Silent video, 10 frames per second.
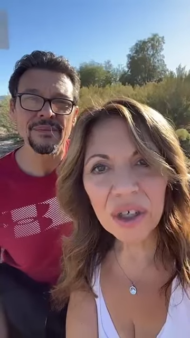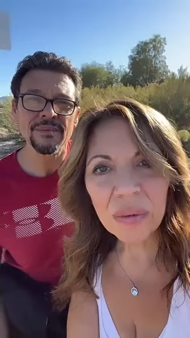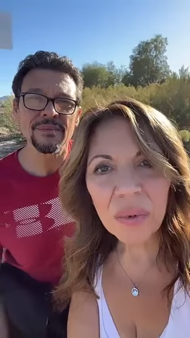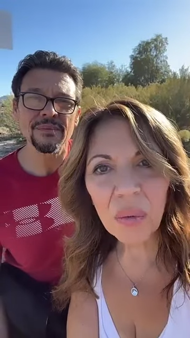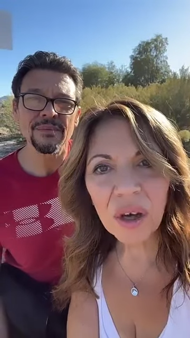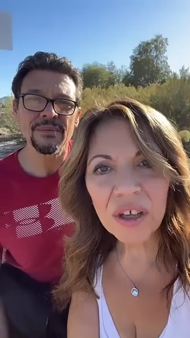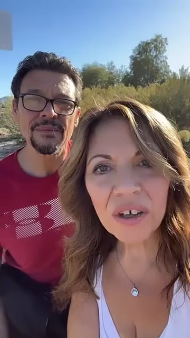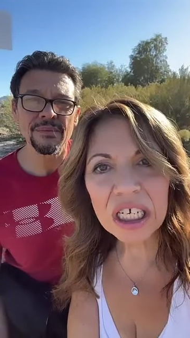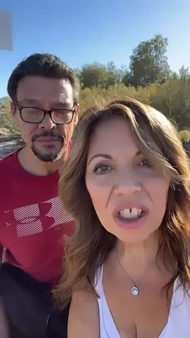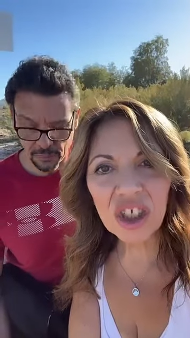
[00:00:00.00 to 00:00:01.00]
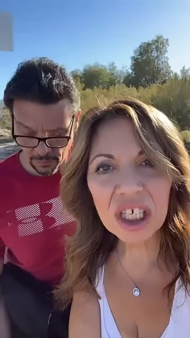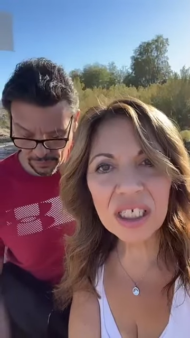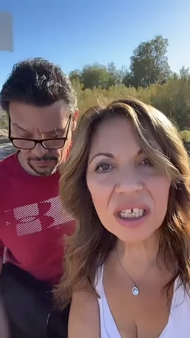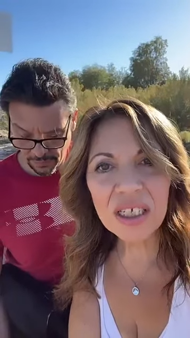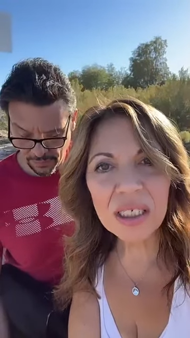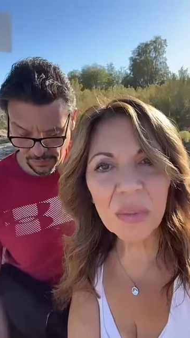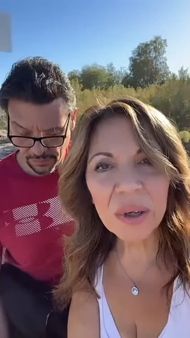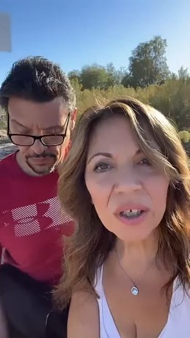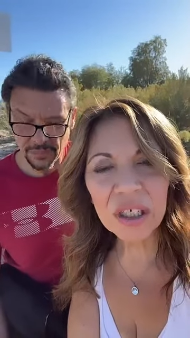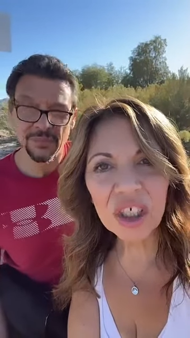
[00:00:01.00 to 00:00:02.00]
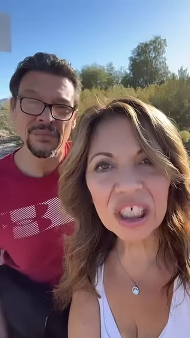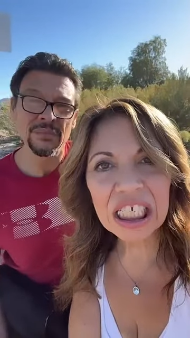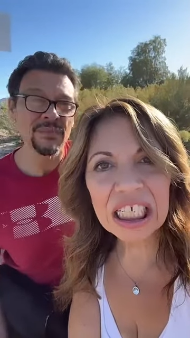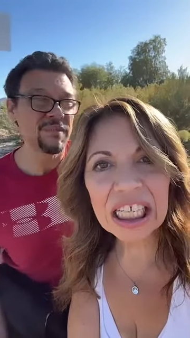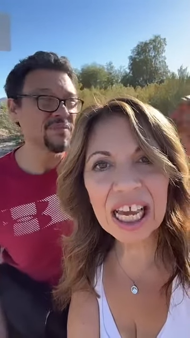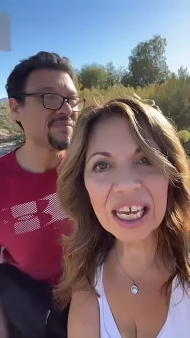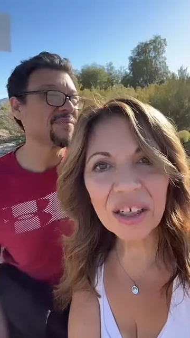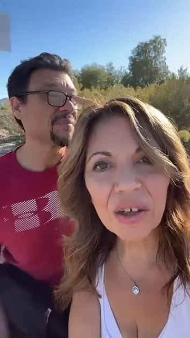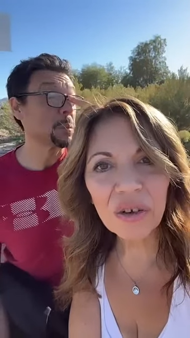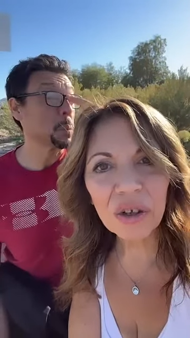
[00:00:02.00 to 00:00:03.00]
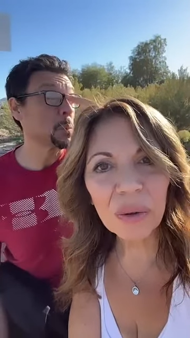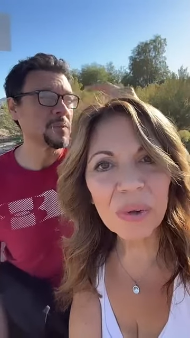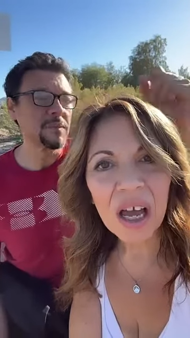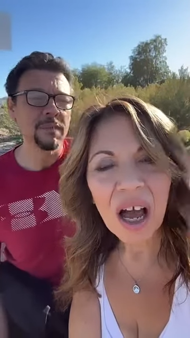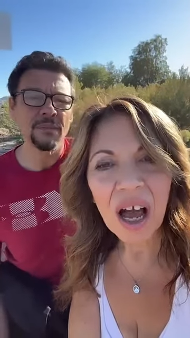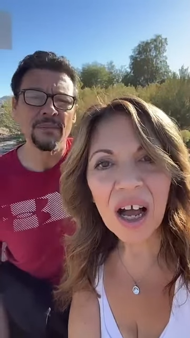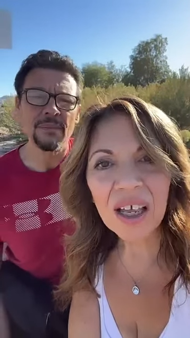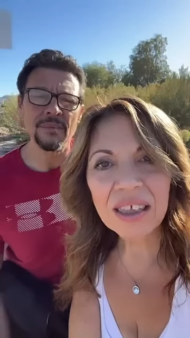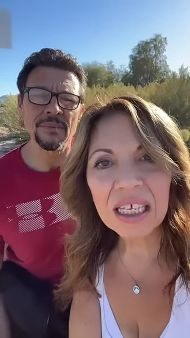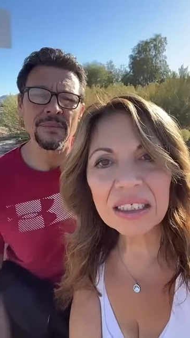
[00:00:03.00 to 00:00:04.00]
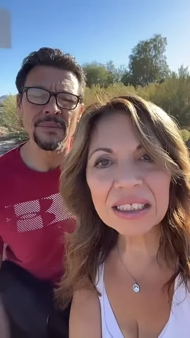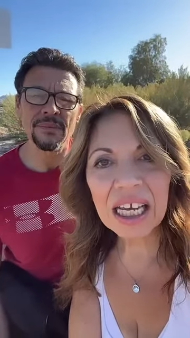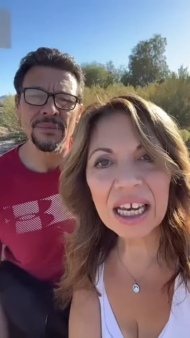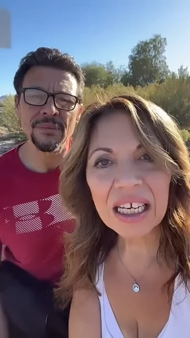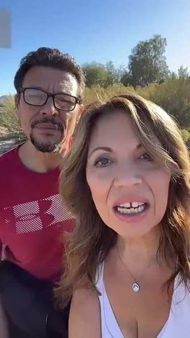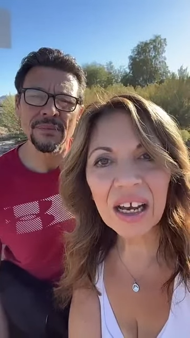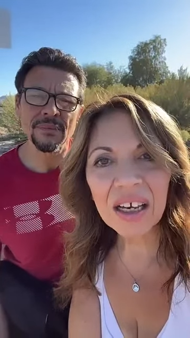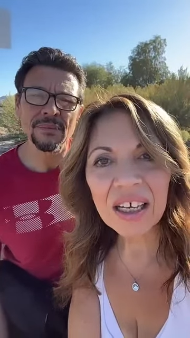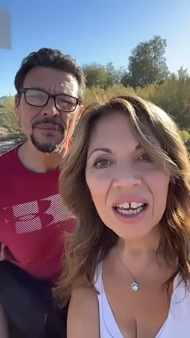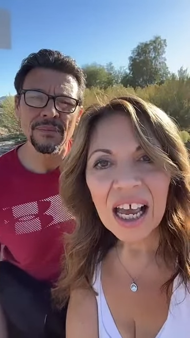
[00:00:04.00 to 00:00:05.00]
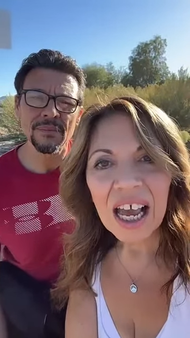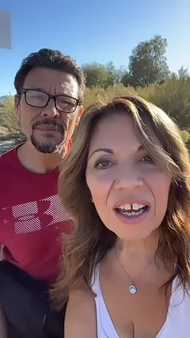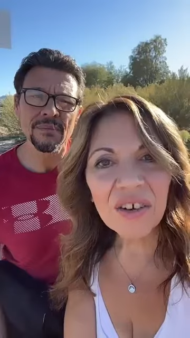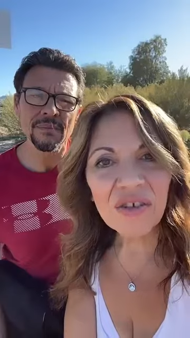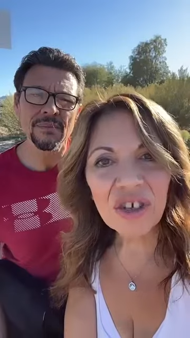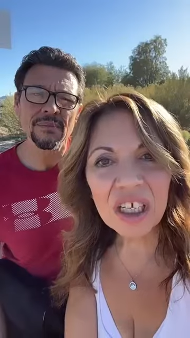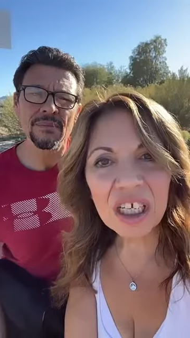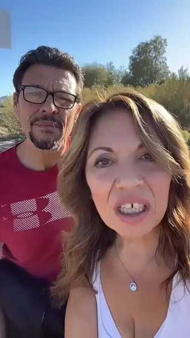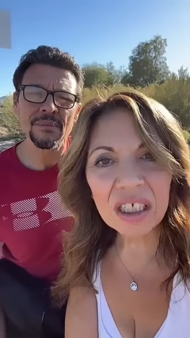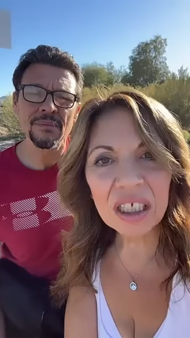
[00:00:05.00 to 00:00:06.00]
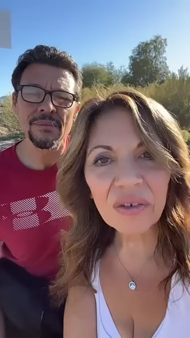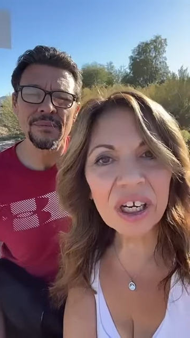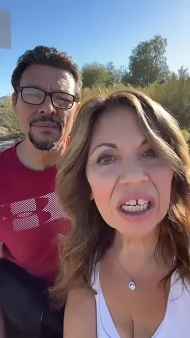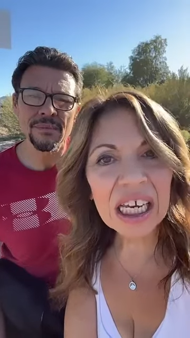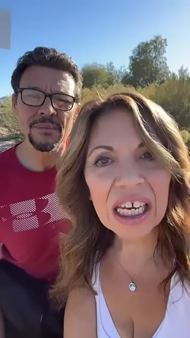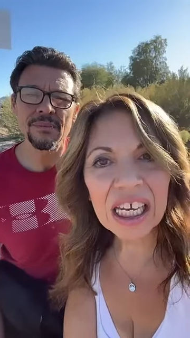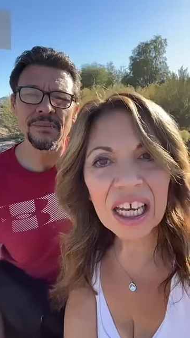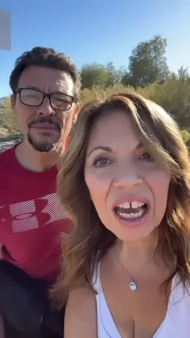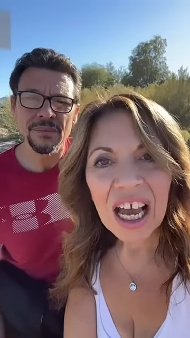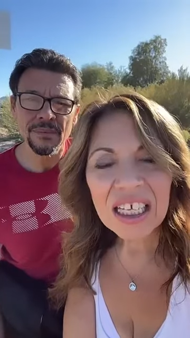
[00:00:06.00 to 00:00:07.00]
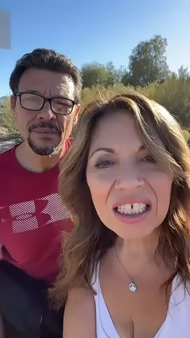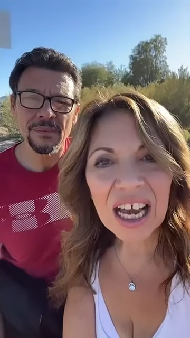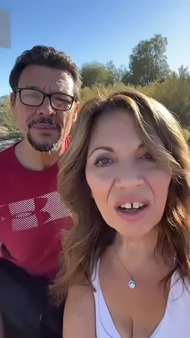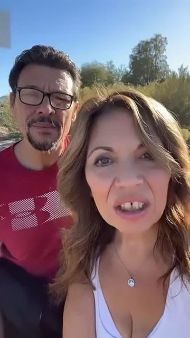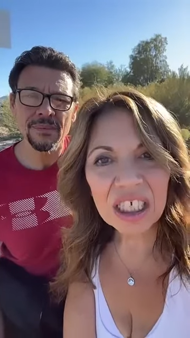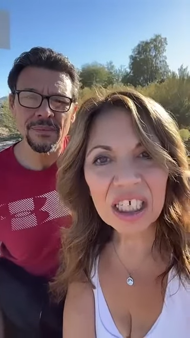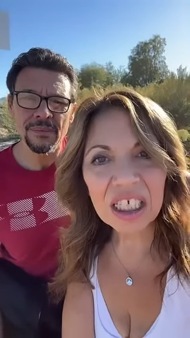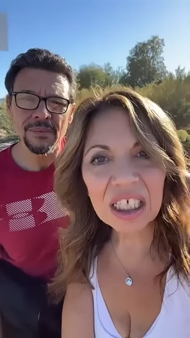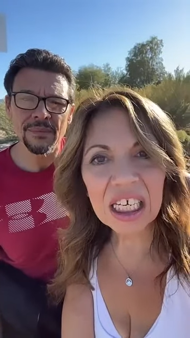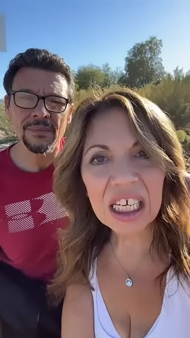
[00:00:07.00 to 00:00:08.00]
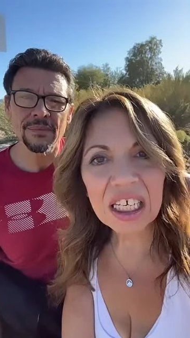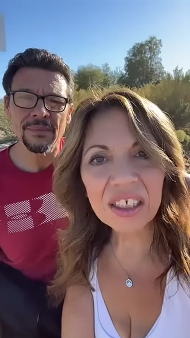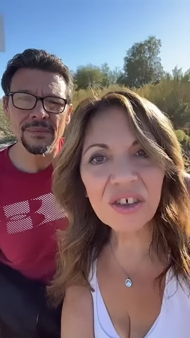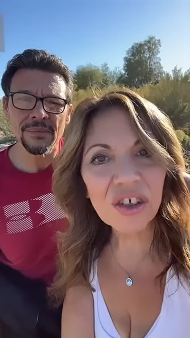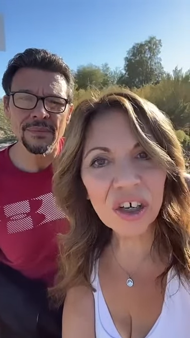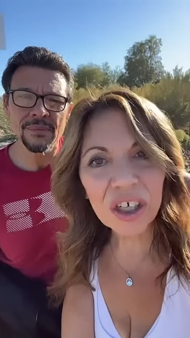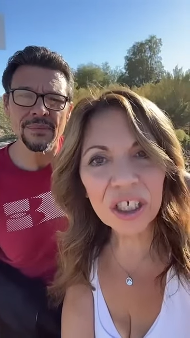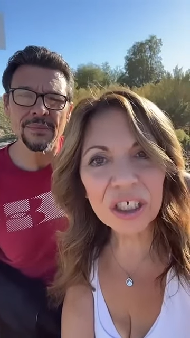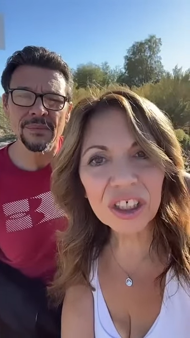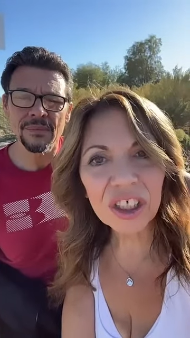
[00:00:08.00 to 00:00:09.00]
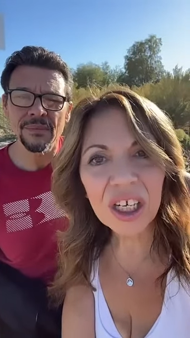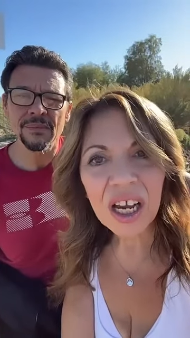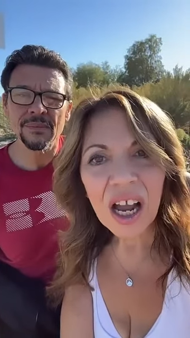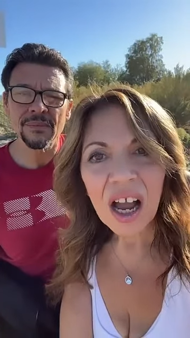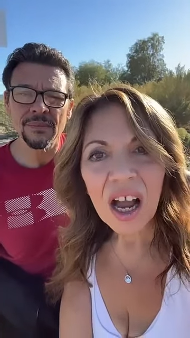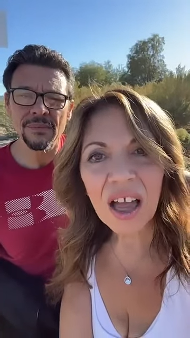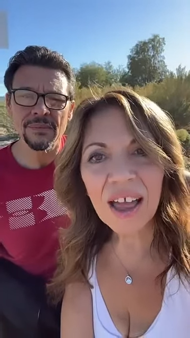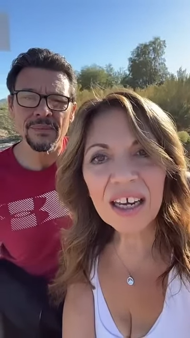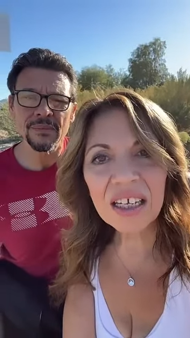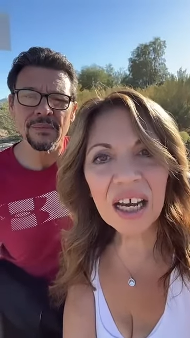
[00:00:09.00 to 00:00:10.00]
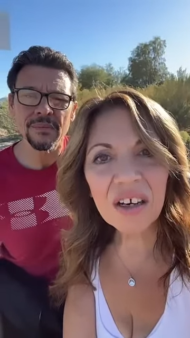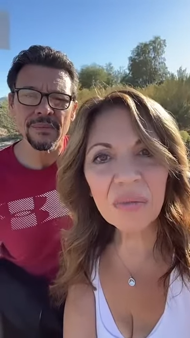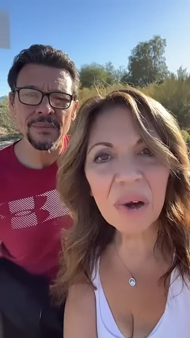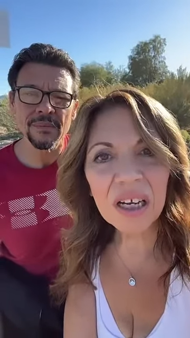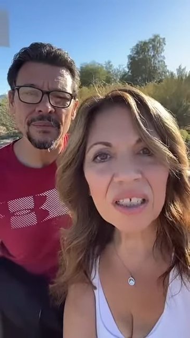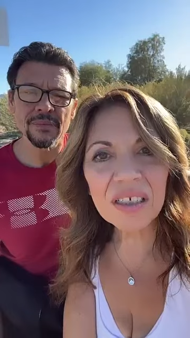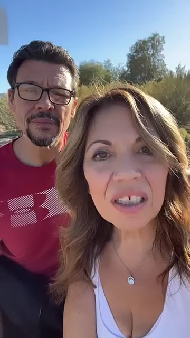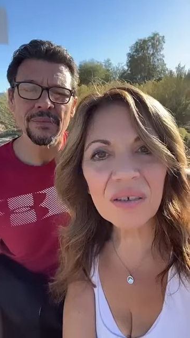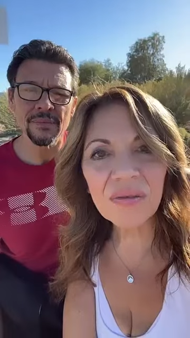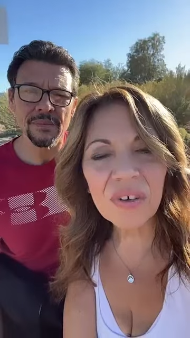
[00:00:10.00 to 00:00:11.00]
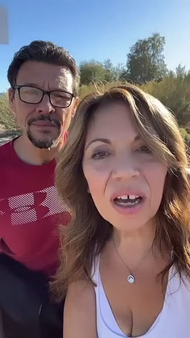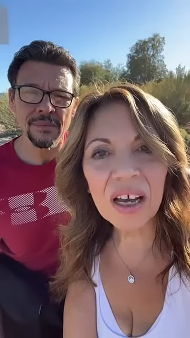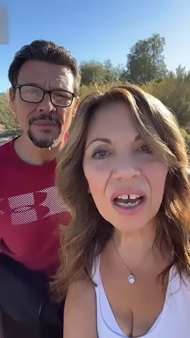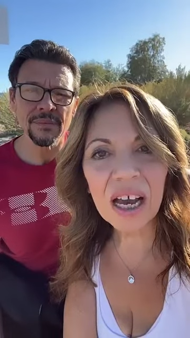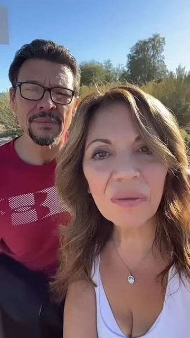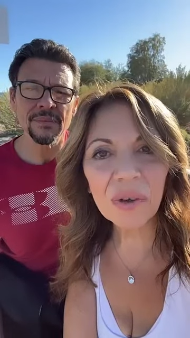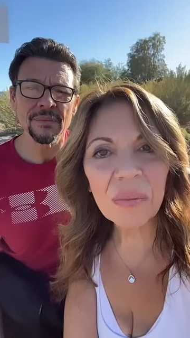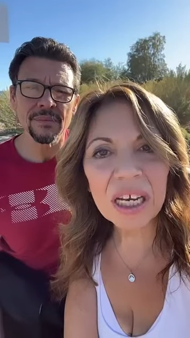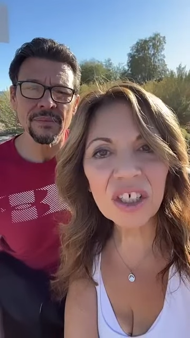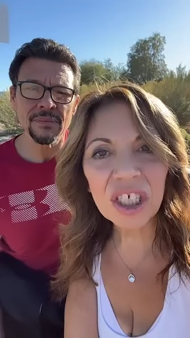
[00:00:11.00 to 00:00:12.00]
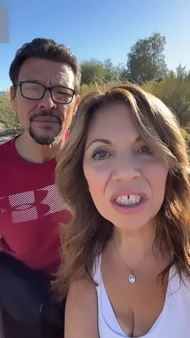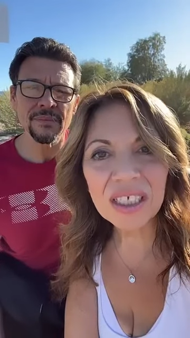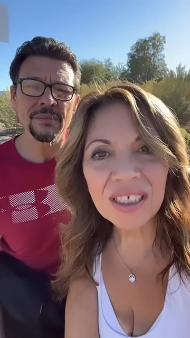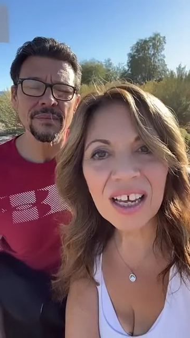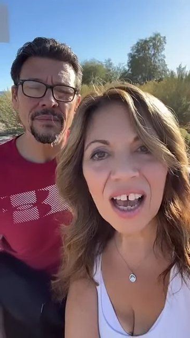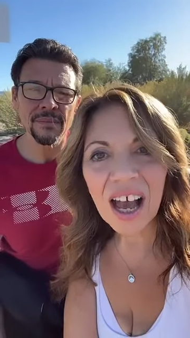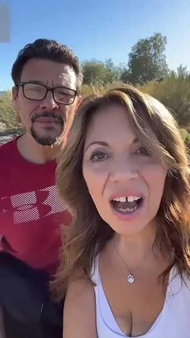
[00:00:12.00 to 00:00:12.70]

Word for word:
Speaker 1: group, whether it's just a spiritually led group, uh, things like uh, energy healing, Reiki, sound healing, church, uh, any kind of positive uh, affirmations